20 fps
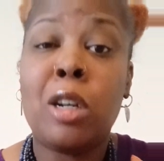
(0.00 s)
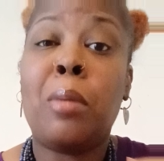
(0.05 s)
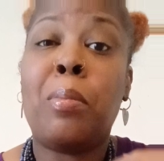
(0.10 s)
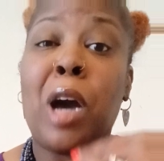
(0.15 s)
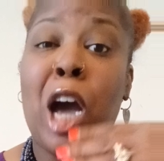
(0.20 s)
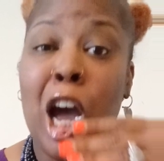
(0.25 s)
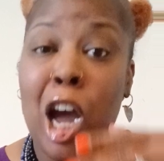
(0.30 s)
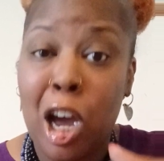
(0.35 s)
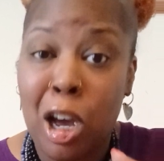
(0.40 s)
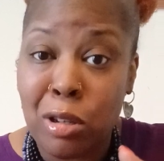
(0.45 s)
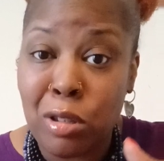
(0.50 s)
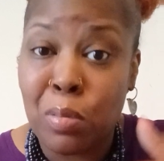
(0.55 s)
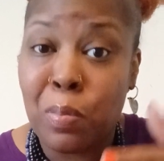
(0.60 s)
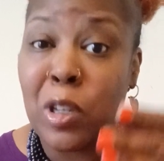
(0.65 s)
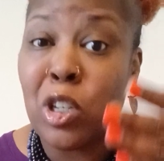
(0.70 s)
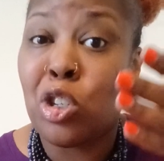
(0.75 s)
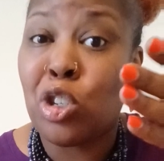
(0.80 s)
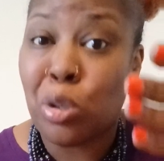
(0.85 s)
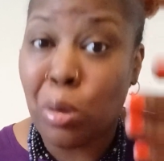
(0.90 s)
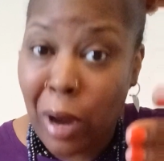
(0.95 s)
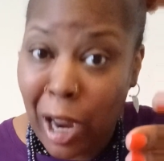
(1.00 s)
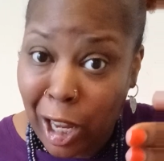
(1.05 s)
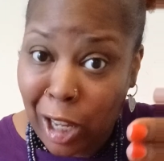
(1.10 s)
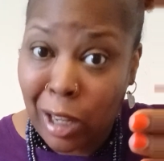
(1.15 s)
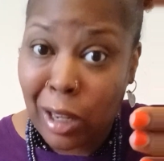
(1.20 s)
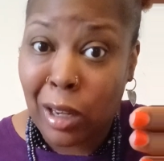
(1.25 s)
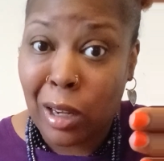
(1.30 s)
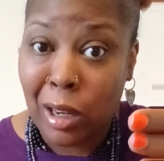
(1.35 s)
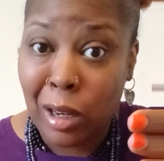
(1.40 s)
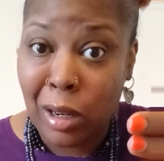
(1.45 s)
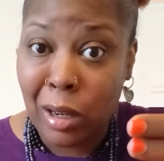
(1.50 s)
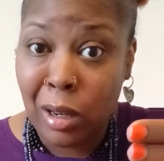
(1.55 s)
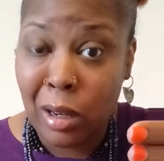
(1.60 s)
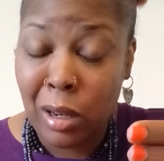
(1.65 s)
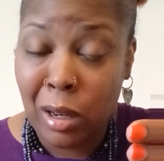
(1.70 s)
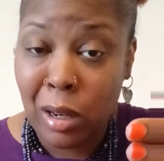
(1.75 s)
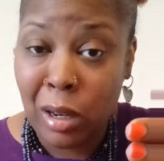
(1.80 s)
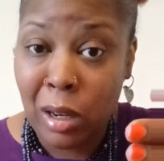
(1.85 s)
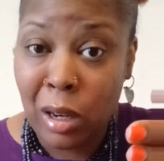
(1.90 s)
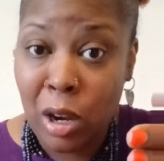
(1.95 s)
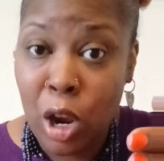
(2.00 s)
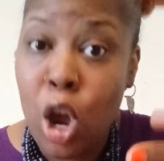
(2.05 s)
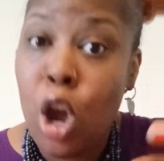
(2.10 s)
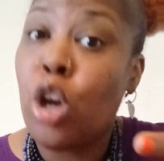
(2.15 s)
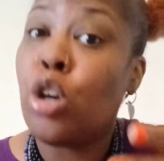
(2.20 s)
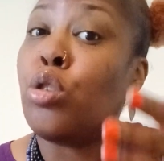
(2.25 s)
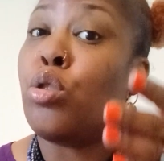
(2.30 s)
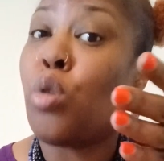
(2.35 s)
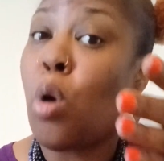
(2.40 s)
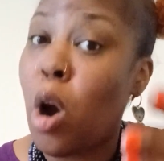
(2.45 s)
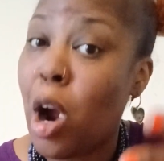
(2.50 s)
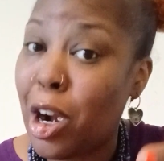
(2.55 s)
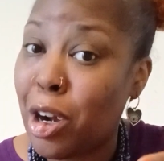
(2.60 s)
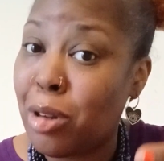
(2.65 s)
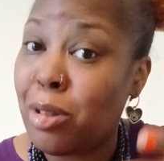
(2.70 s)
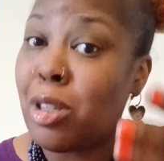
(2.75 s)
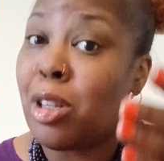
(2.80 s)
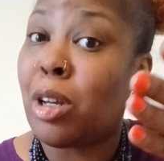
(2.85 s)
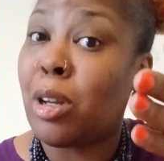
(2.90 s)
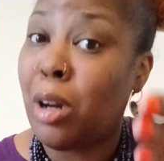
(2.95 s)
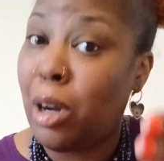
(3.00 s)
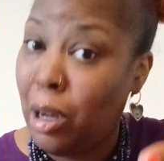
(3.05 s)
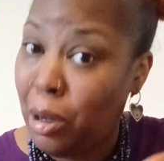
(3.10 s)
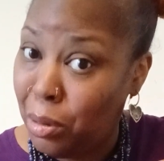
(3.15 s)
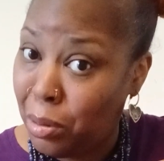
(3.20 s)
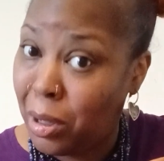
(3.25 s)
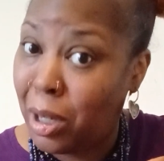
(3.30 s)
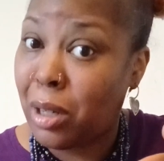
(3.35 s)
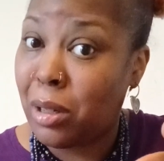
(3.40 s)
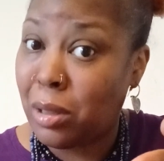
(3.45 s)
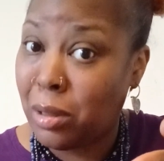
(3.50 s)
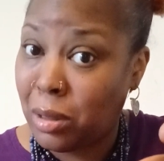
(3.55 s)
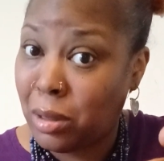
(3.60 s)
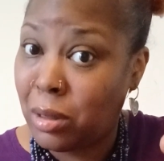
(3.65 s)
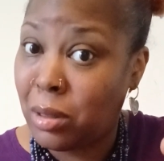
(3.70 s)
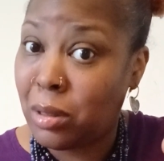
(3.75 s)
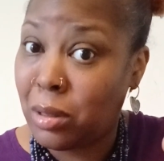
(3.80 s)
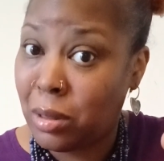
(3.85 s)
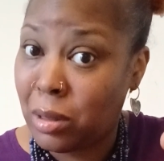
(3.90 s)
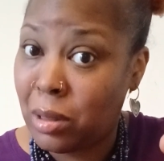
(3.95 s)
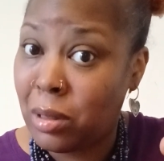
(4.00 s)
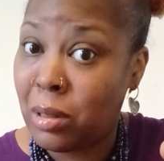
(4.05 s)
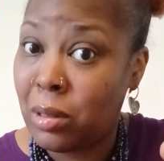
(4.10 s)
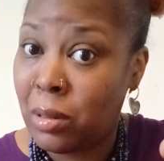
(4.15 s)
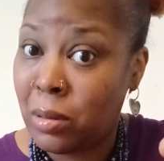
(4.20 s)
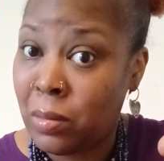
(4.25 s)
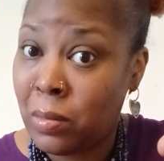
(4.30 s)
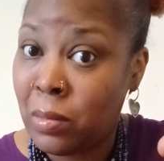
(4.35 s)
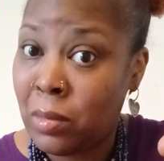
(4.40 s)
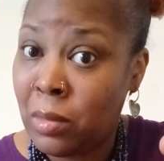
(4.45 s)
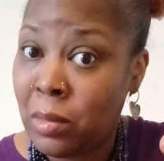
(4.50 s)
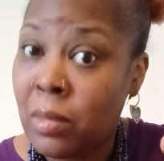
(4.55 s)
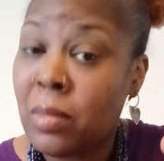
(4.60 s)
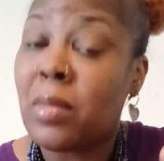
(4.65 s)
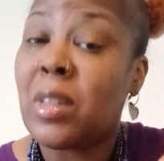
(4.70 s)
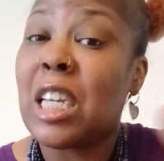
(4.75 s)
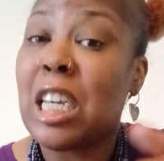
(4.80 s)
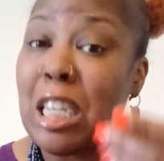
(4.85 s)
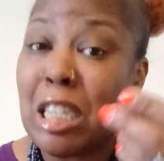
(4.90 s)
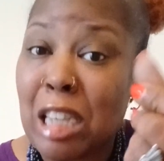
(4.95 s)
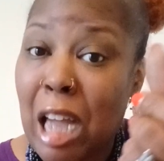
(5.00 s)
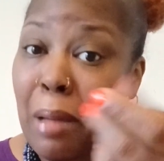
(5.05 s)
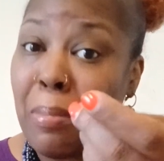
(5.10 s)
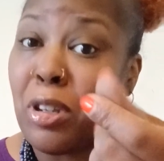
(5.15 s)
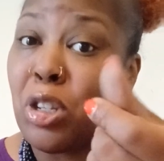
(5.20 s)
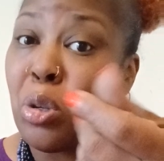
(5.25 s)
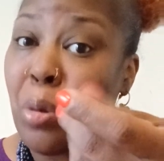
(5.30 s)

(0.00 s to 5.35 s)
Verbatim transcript: But hoes be tricky. Daughters included. Because they be